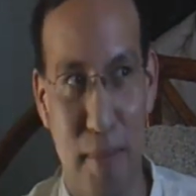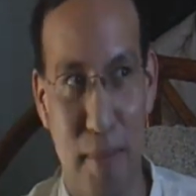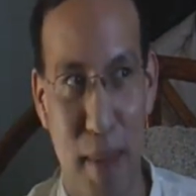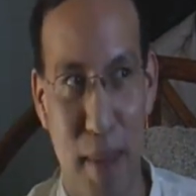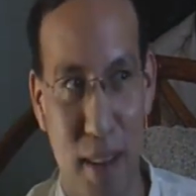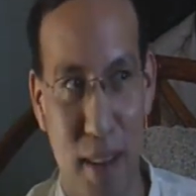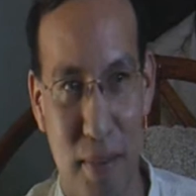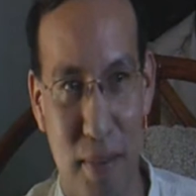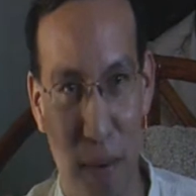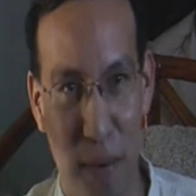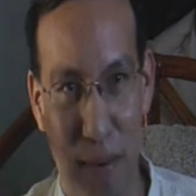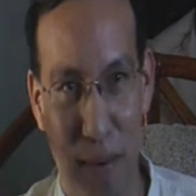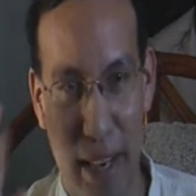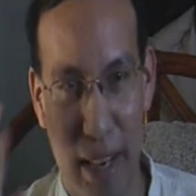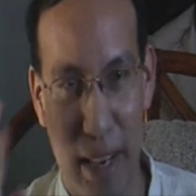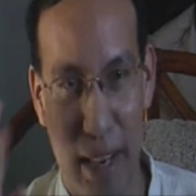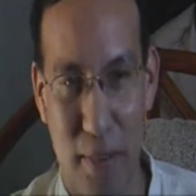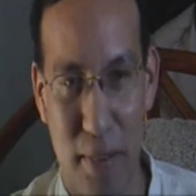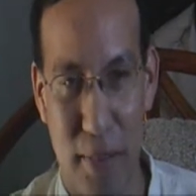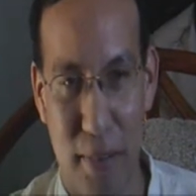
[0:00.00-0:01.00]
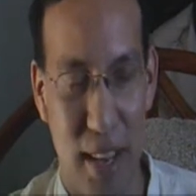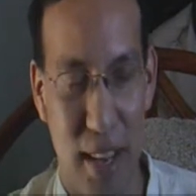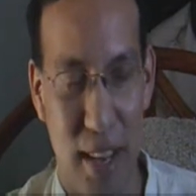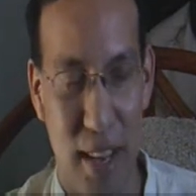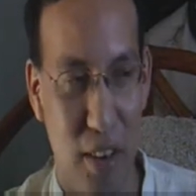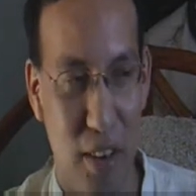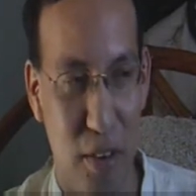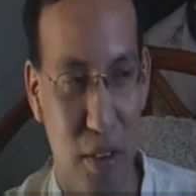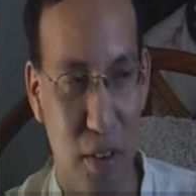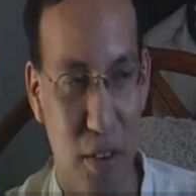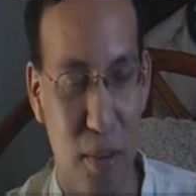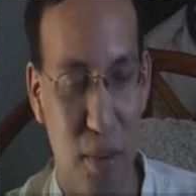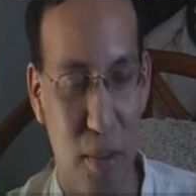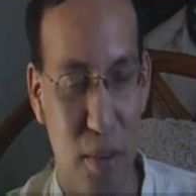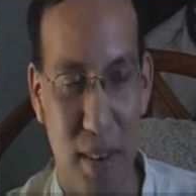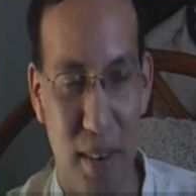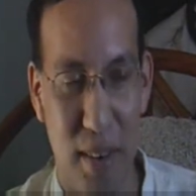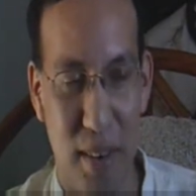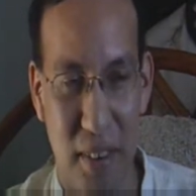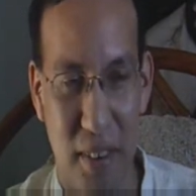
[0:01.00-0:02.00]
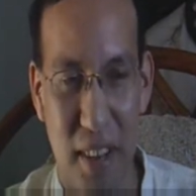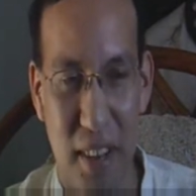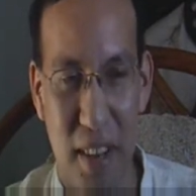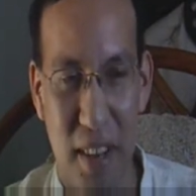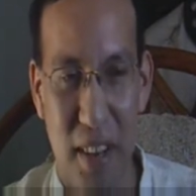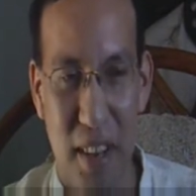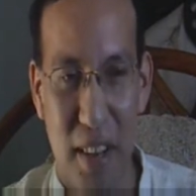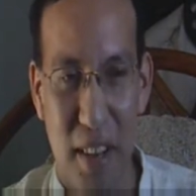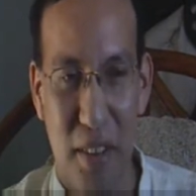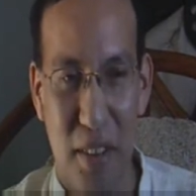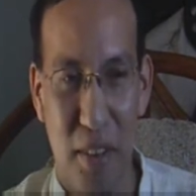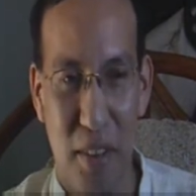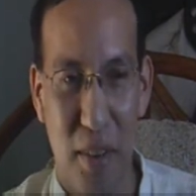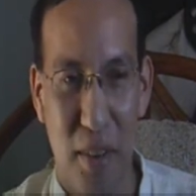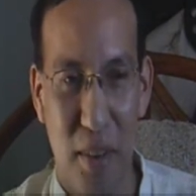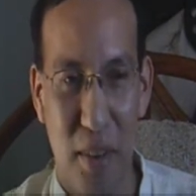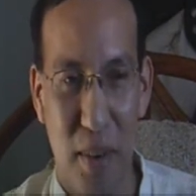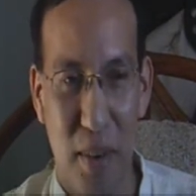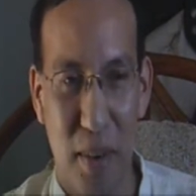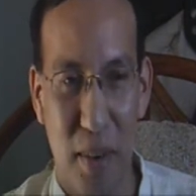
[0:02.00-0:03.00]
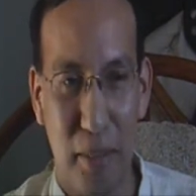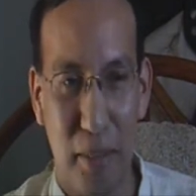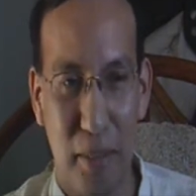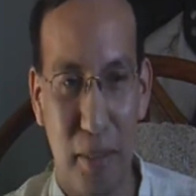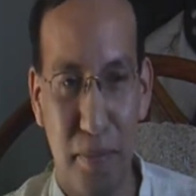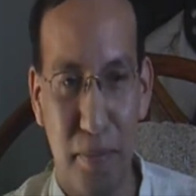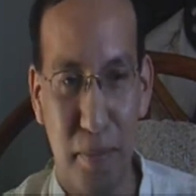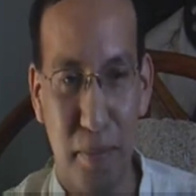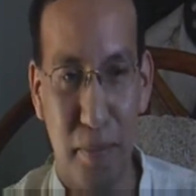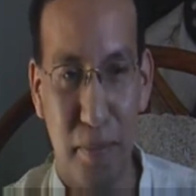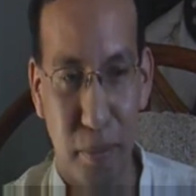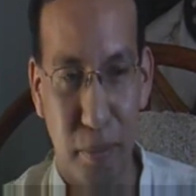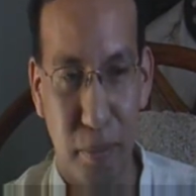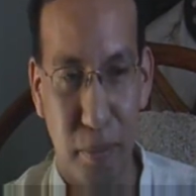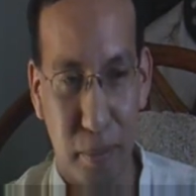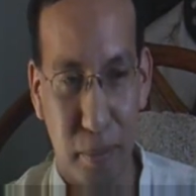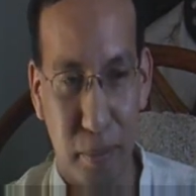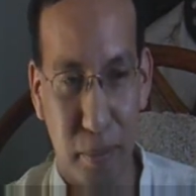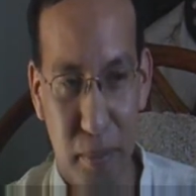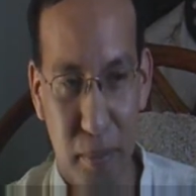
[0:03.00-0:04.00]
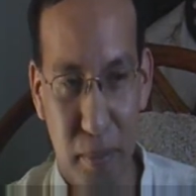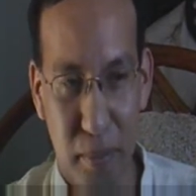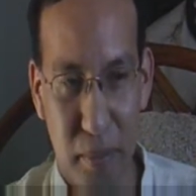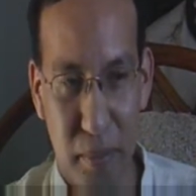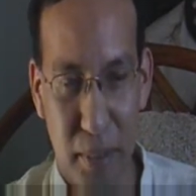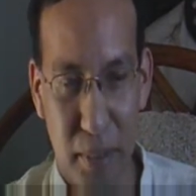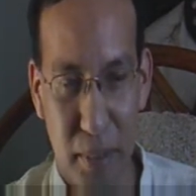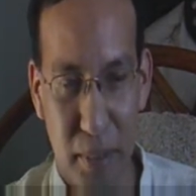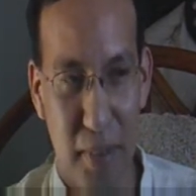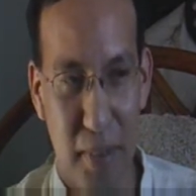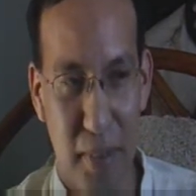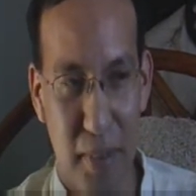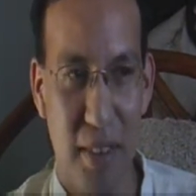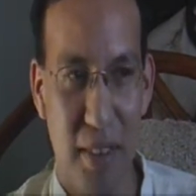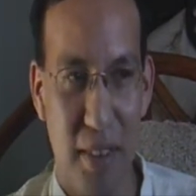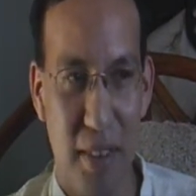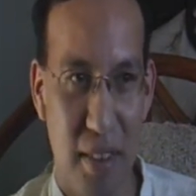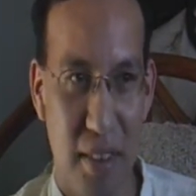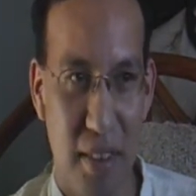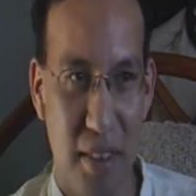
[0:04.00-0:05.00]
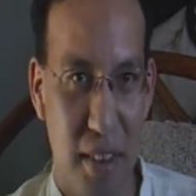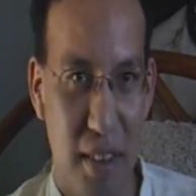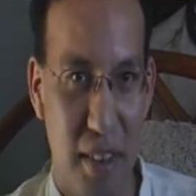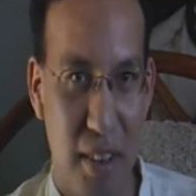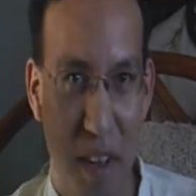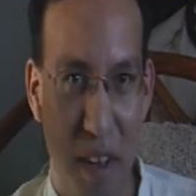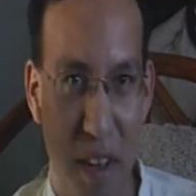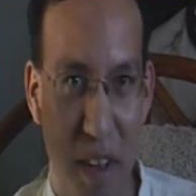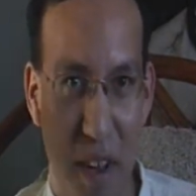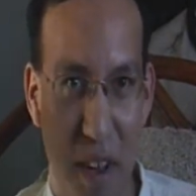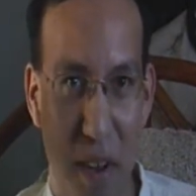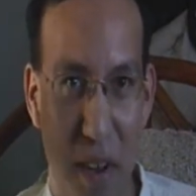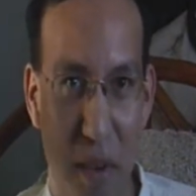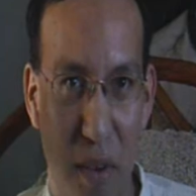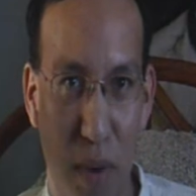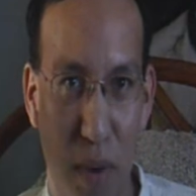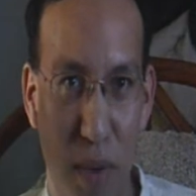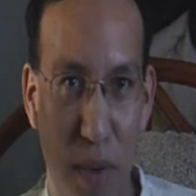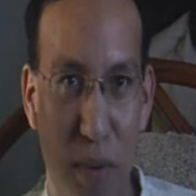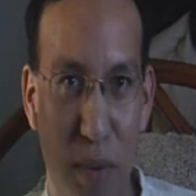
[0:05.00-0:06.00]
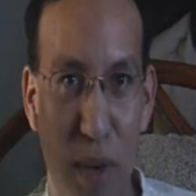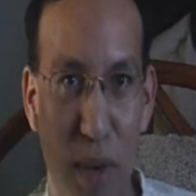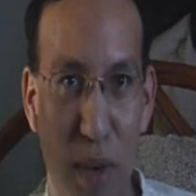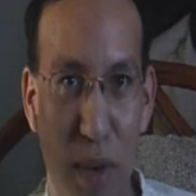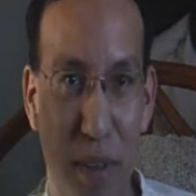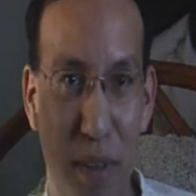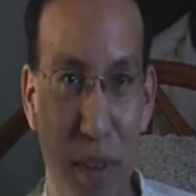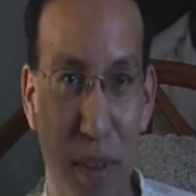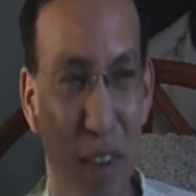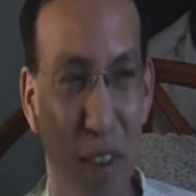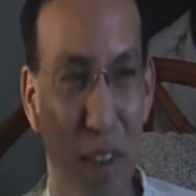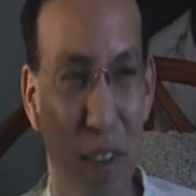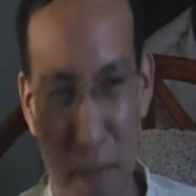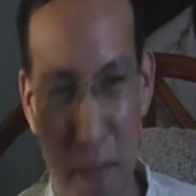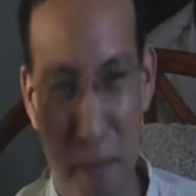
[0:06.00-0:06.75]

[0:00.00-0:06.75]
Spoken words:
the manga for like over 10 years or whatever. So the Viz is which is a